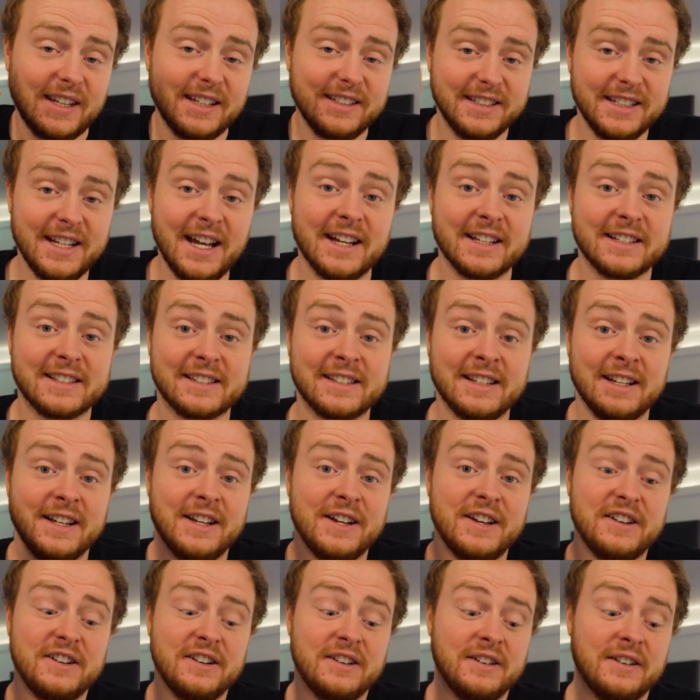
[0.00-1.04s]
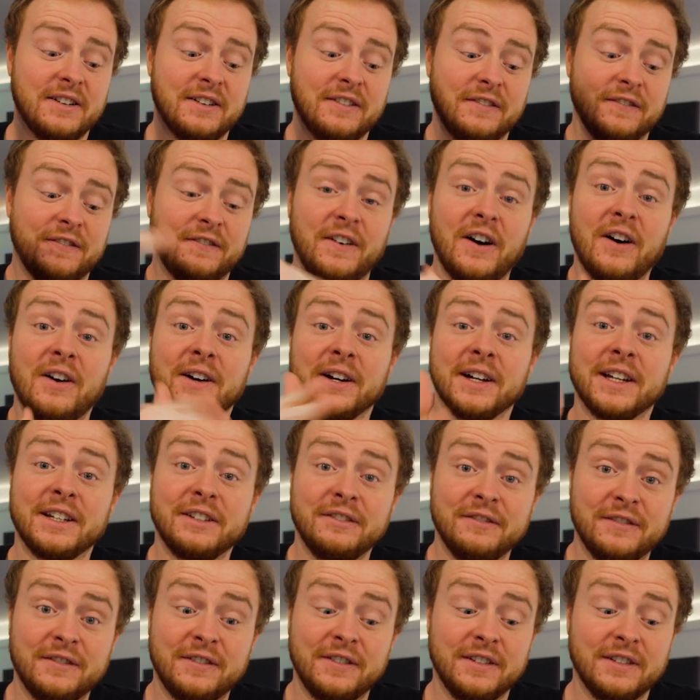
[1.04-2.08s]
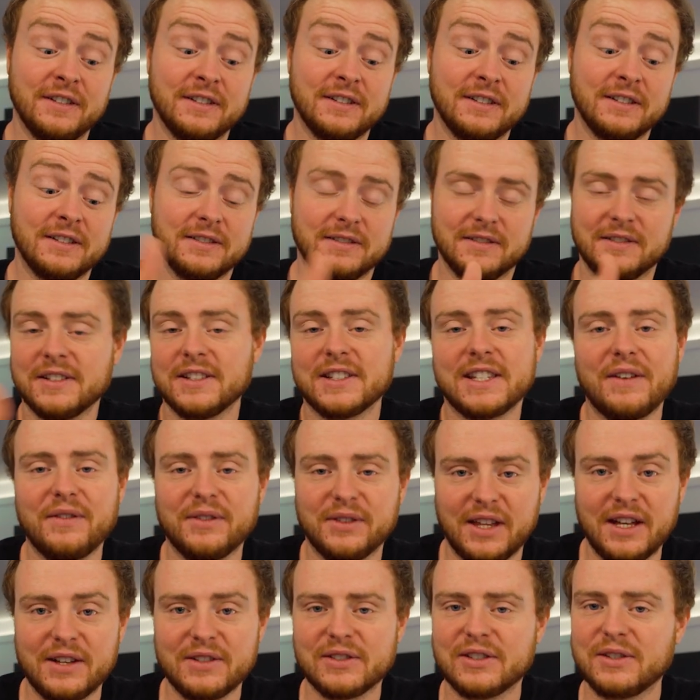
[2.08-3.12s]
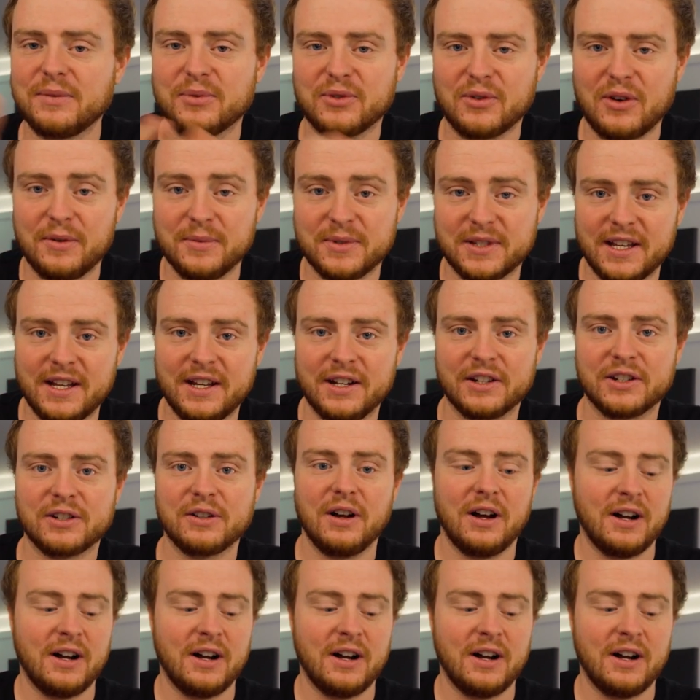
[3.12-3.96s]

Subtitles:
yes, 7,000 subscribers-ish.